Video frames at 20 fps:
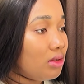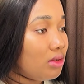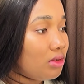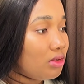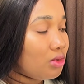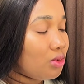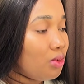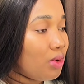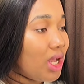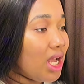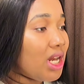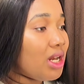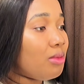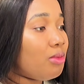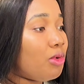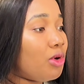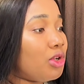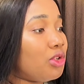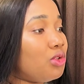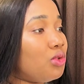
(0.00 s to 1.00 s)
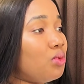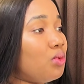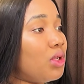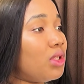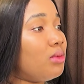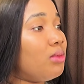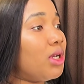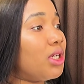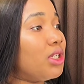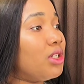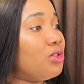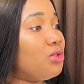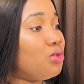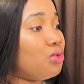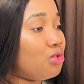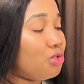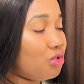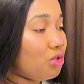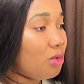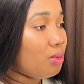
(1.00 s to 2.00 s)
So any point you want the market to
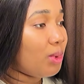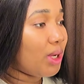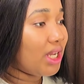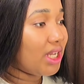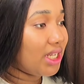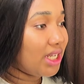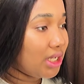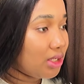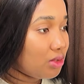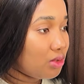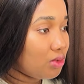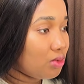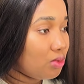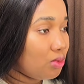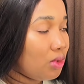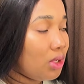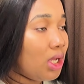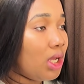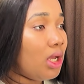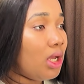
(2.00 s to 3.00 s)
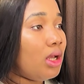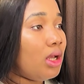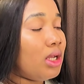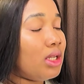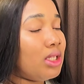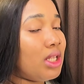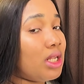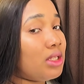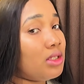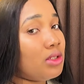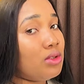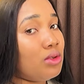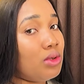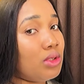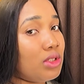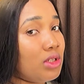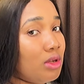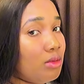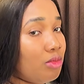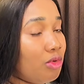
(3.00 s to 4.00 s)
drop and get to, that is your
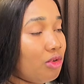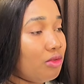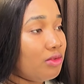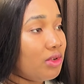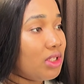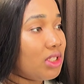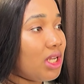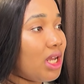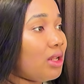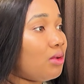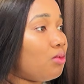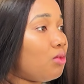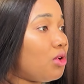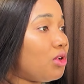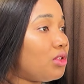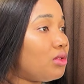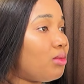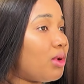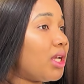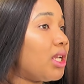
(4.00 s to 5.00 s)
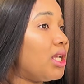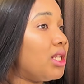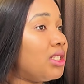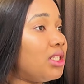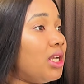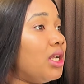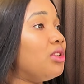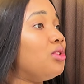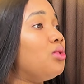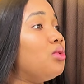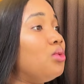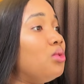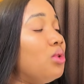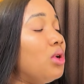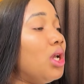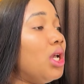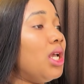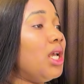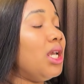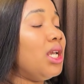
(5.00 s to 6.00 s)
take profit. And once market gets to
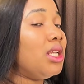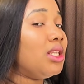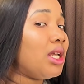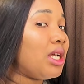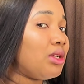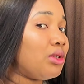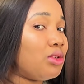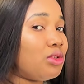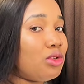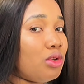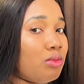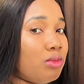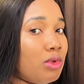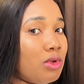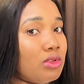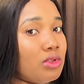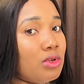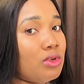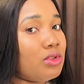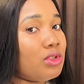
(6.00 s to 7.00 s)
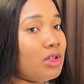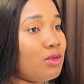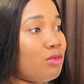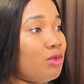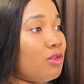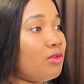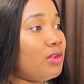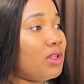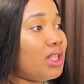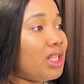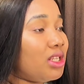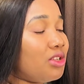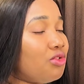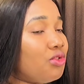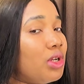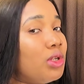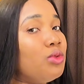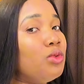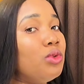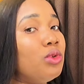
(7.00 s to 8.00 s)
either your stop loss or your take profit, the
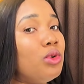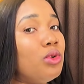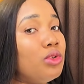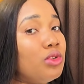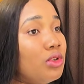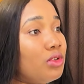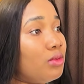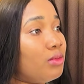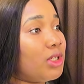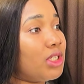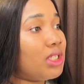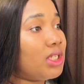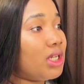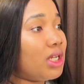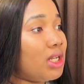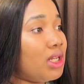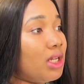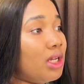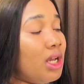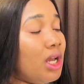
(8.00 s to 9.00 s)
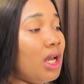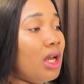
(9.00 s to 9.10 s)
trade will close automatically.